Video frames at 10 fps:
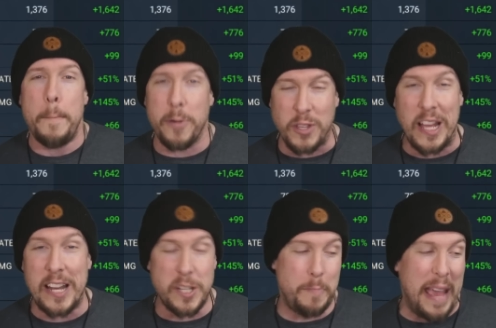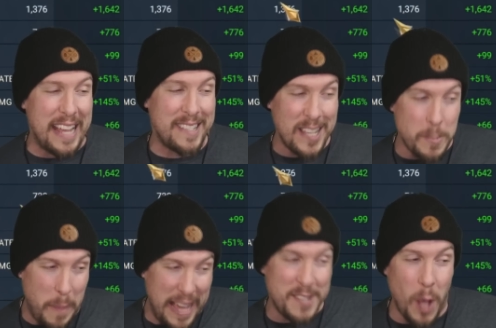percentage base is
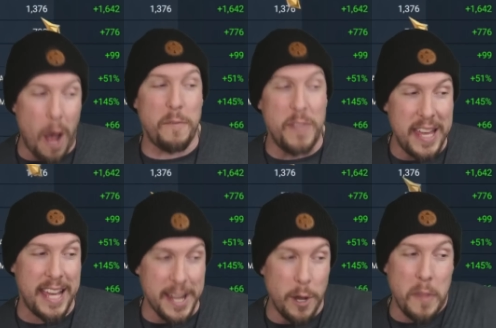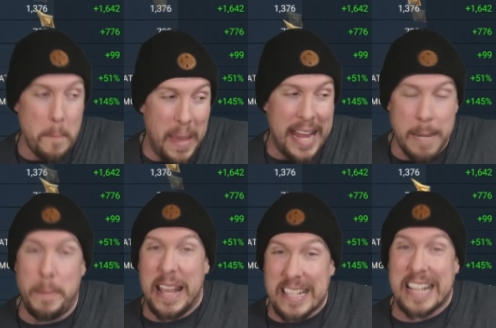based off the, the main
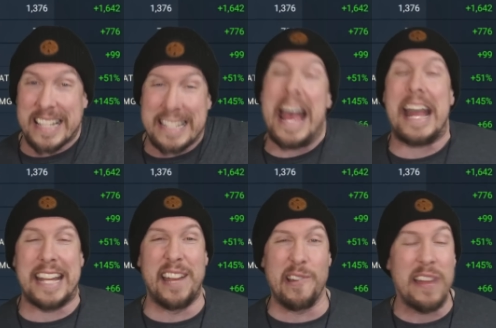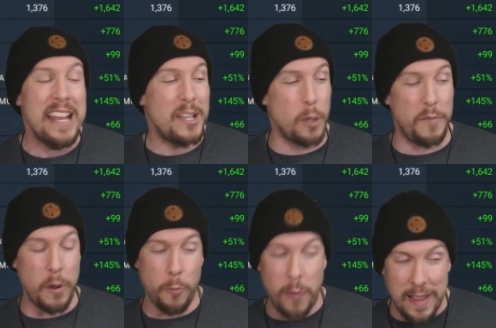basic stat here. So if
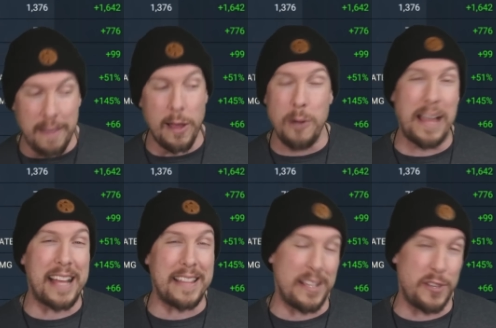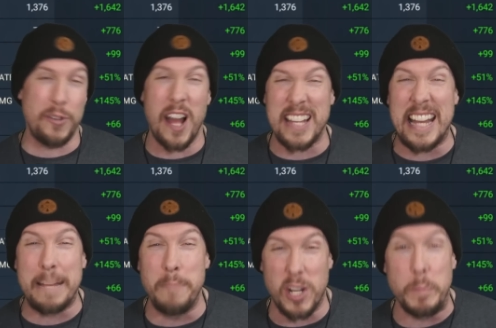they're really low like this, you're not
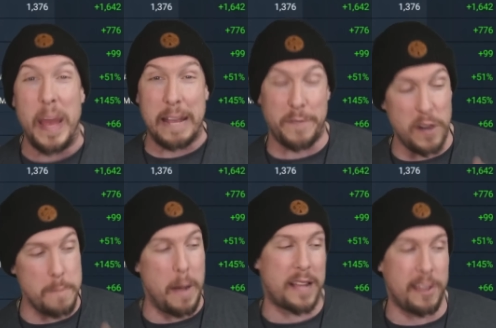getting much bang for your buck